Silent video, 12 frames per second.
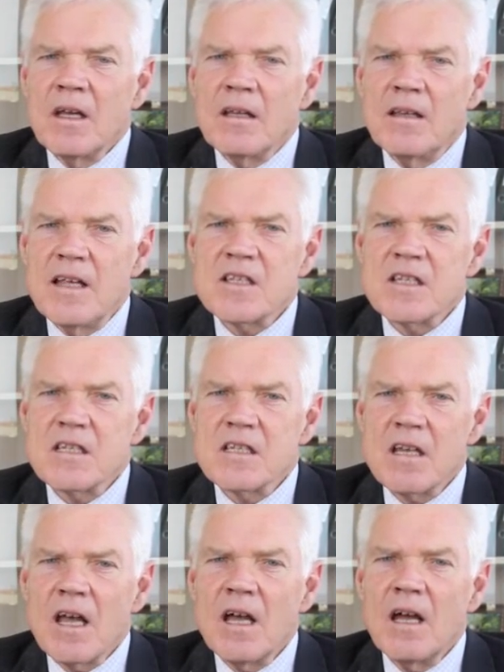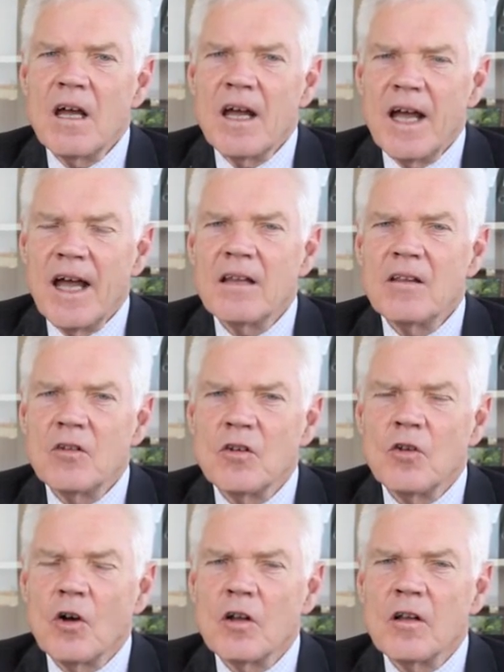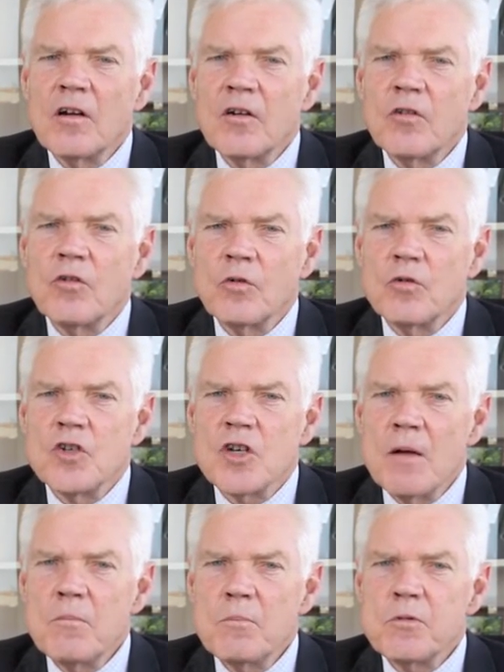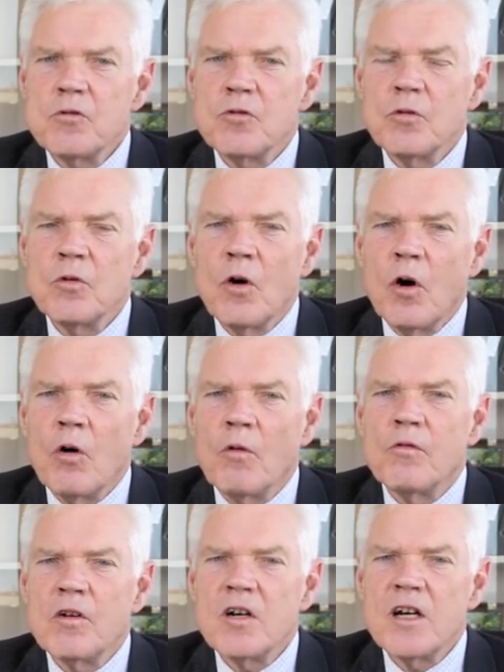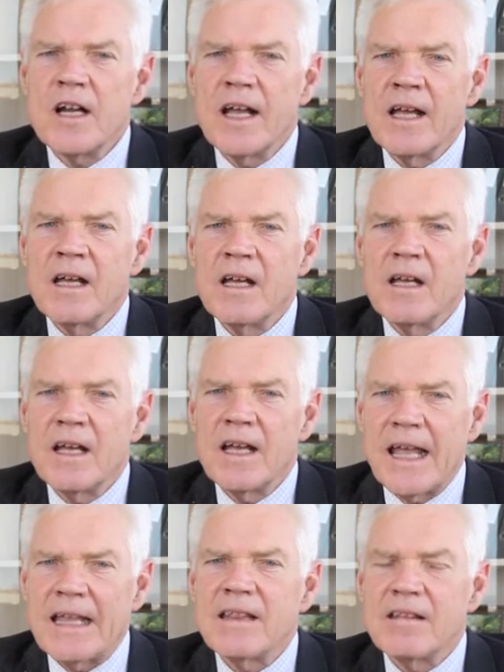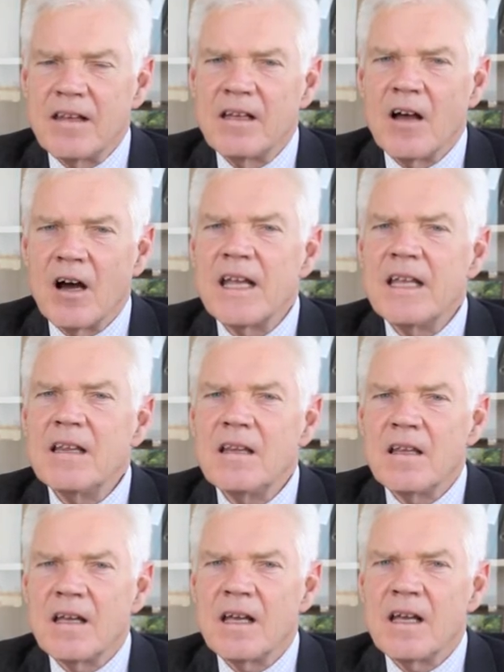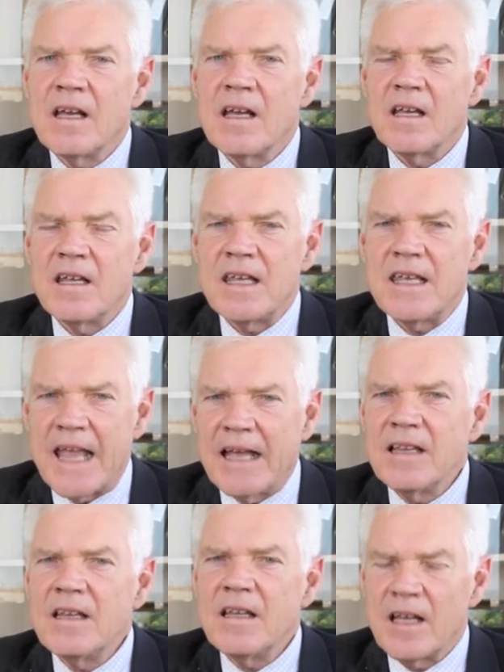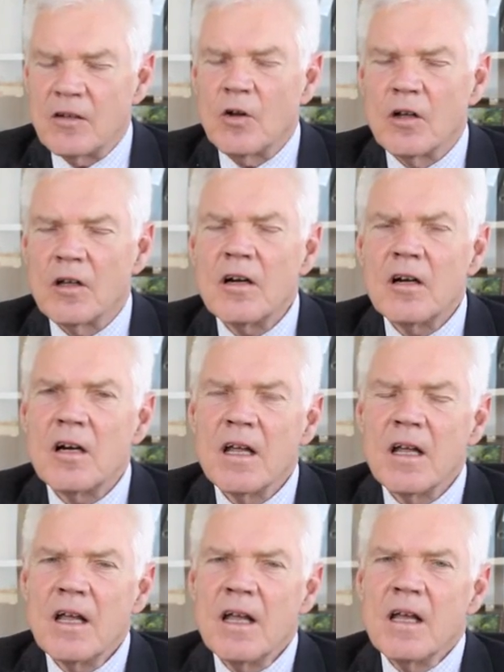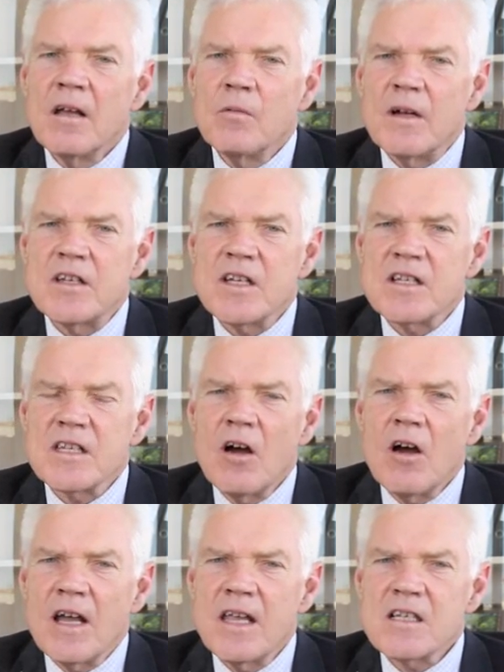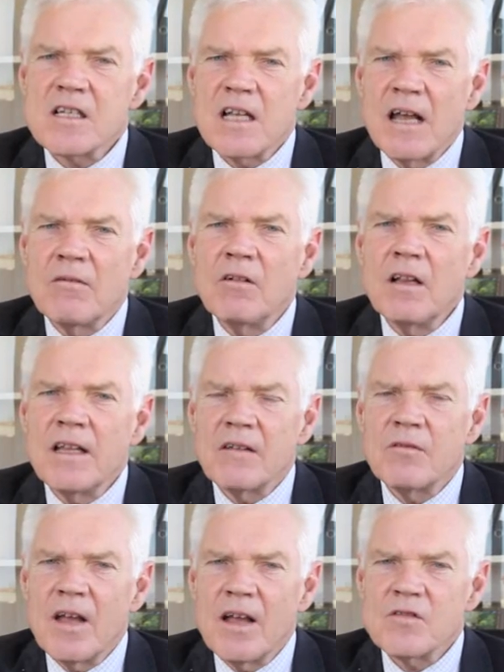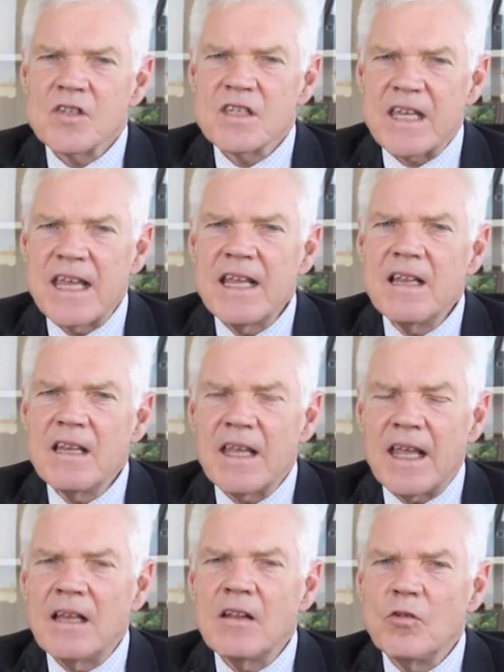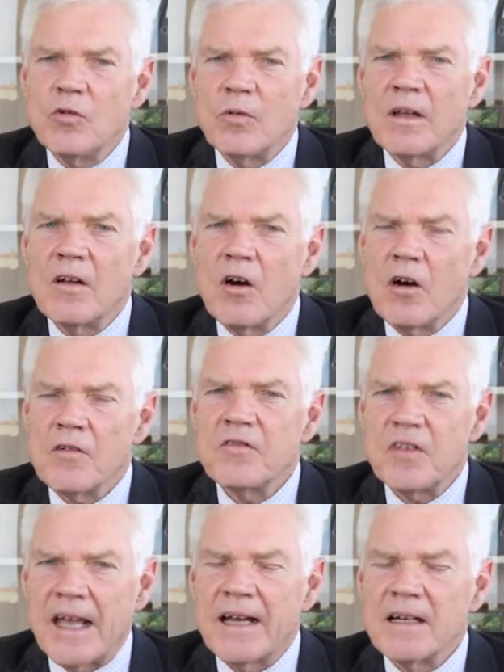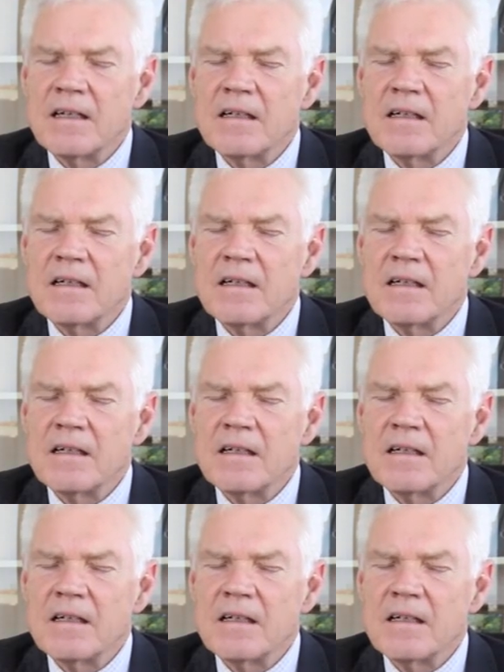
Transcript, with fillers: This uh, had the dollar to jump to over uh, 89 uh, yen a dollar, which is the highest level that we have seen in two and a half year.